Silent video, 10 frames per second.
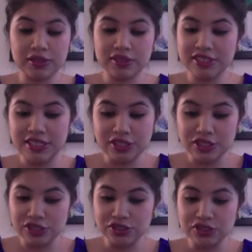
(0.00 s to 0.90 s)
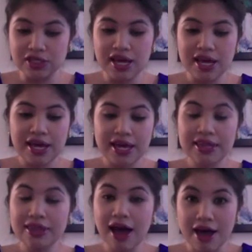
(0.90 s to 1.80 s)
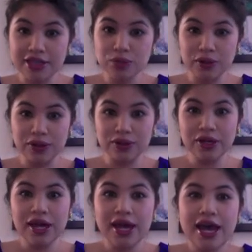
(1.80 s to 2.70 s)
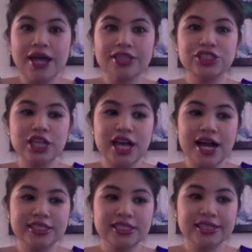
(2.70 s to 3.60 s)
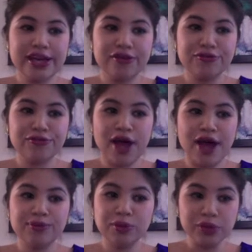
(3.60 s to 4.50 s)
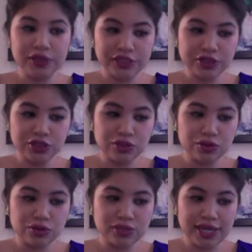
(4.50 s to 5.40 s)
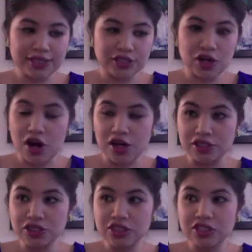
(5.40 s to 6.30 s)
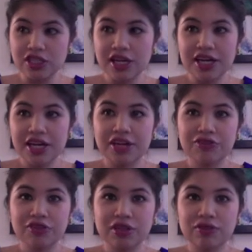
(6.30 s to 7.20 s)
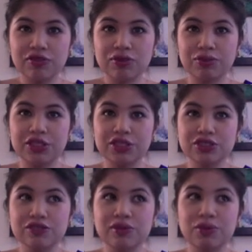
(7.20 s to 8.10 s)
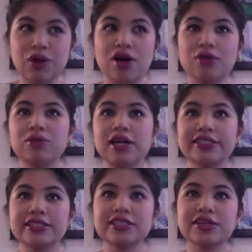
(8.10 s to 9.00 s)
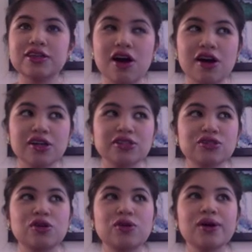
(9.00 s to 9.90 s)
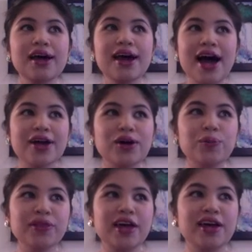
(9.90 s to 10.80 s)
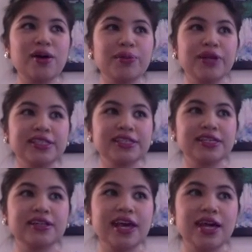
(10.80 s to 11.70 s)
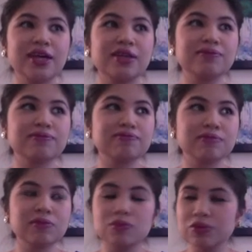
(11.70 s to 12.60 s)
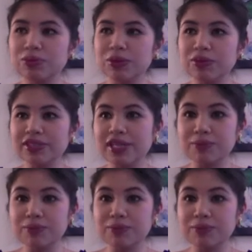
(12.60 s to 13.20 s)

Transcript: teen years in the hospital, and she asked if I'd be willing to send cards, if the readers of the blog would like to send cards. And so I opened that up and I said, hey, could people send